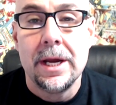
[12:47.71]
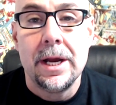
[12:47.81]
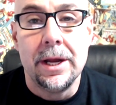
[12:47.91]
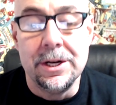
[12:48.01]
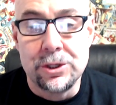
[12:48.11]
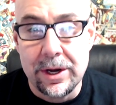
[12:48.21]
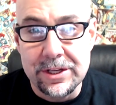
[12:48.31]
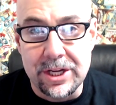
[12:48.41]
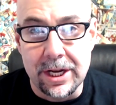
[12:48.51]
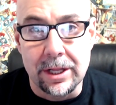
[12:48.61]
Enjoy the
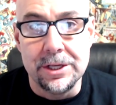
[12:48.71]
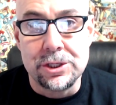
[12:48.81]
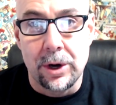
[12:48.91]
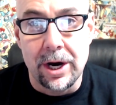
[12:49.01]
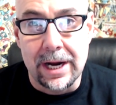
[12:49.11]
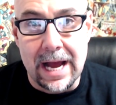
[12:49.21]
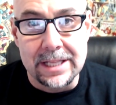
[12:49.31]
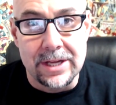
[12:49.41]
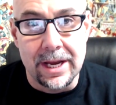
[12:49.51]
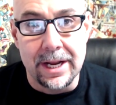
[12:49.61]
channel. Enjoy our
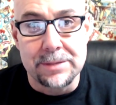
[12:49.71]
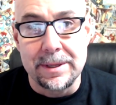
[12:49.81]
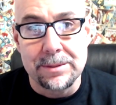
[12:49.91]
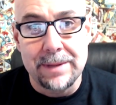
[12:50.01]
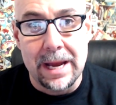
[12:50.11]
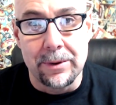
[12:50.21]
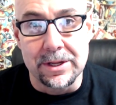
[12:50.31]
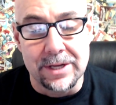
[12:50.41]
content and spend some time with us.